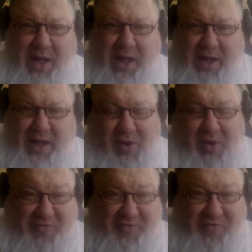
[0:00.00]

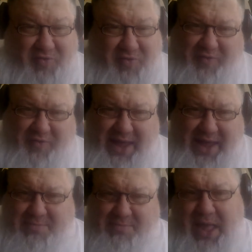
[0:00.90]
Also, don't forget,
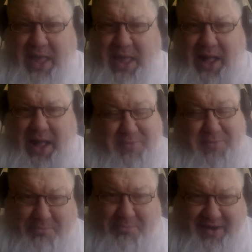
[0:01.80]
I'm
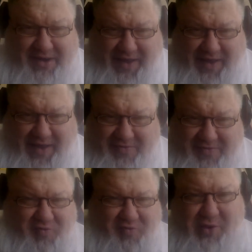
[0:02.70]
not monetized,
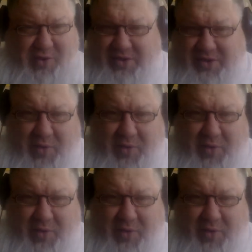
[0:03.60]
so I don't need to